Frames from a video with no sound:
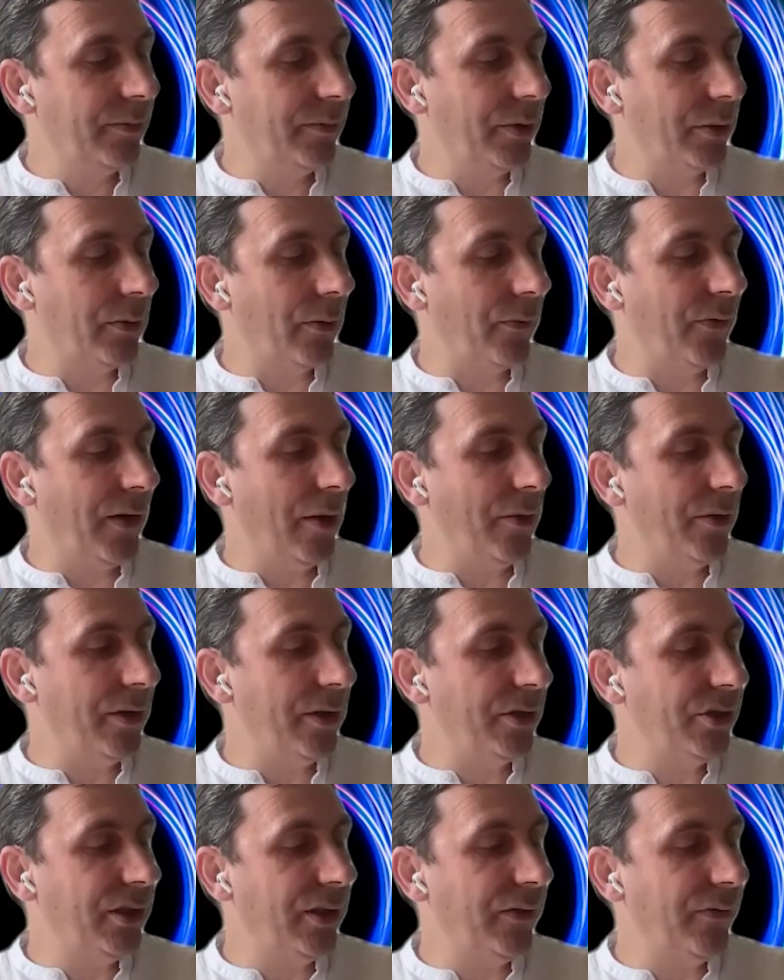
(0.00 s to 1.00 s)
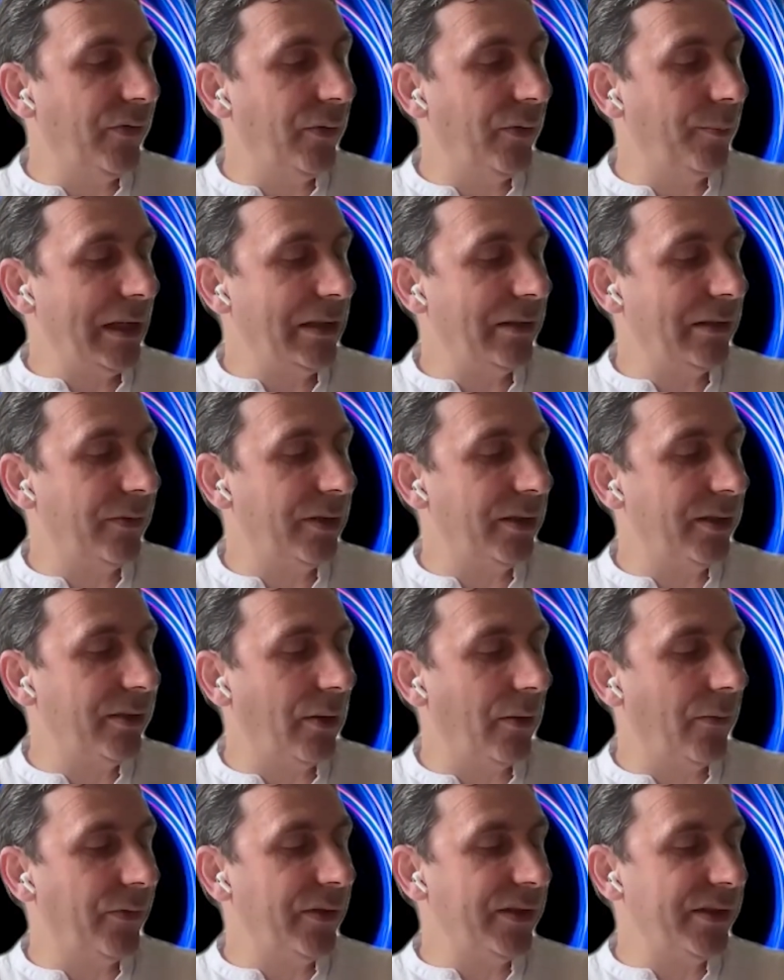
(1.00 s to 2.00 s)
the co-founder and chief of Metaverse
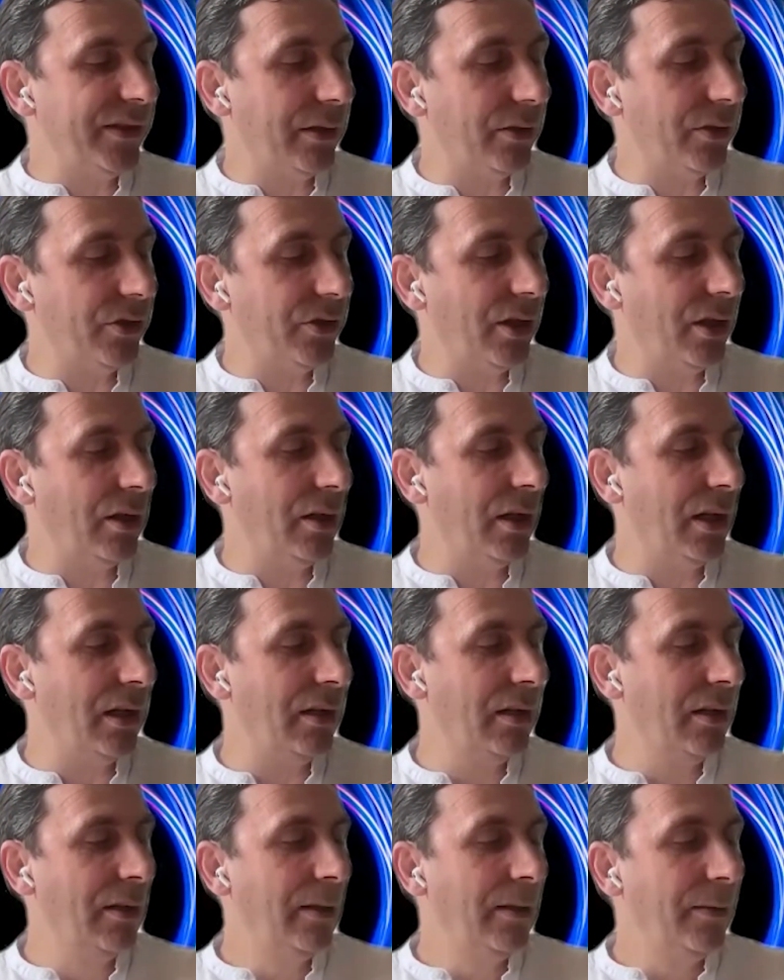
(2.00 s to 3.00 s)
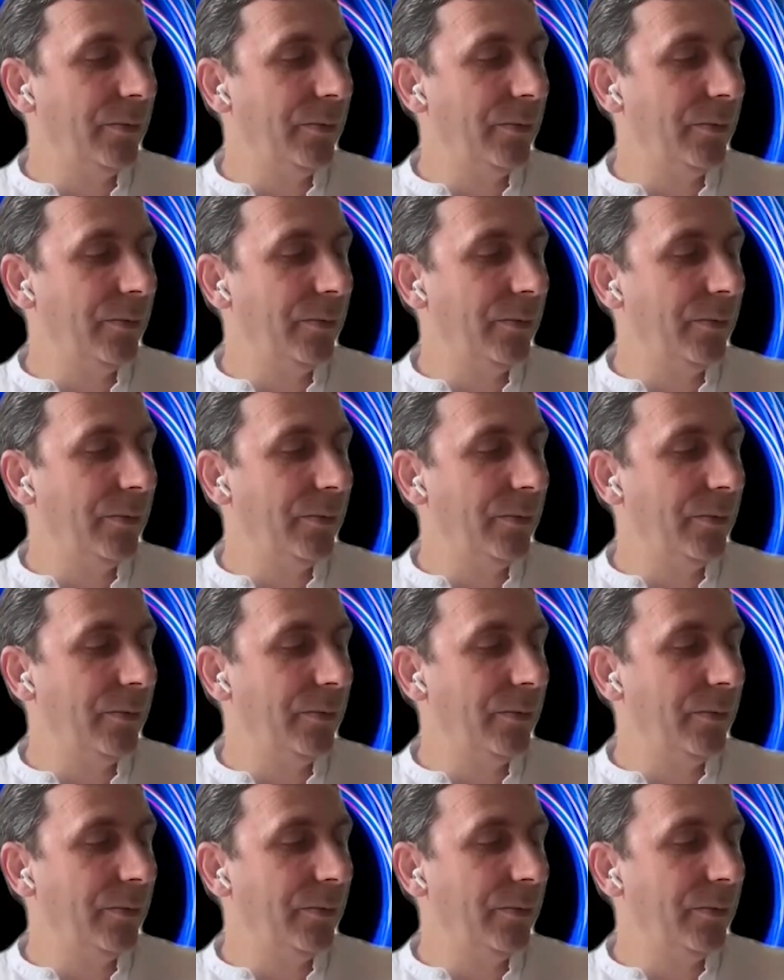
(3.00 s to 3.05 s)
Officer Journey.